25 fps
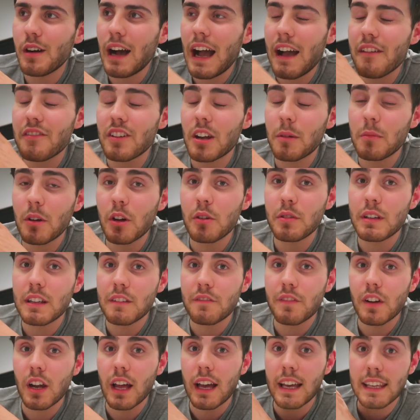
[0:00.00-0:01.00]
I haven't
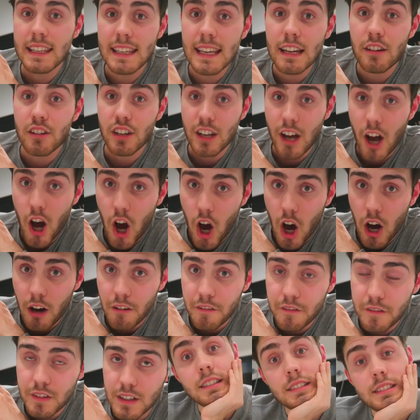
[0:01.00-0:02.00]
uploaded for like a year and a half.